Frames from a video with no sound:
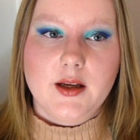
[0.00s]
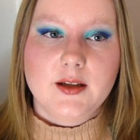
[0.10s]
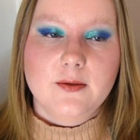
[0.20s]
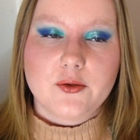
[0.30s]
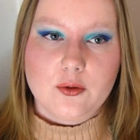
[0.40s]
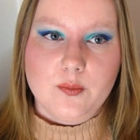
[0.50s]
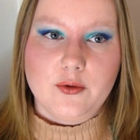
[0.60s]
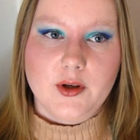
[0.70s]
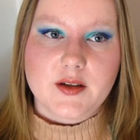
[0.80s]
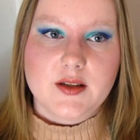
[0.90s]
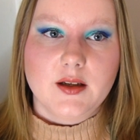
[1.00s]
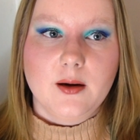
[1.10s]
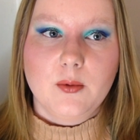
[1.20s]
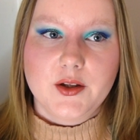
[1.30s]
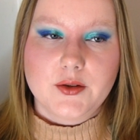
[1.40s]
individual products that
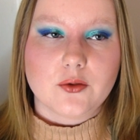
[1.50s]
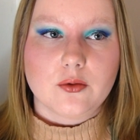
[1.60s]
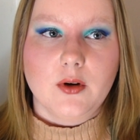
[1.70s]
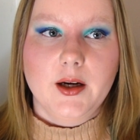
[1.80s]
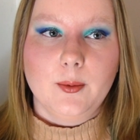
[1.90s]
I want to try,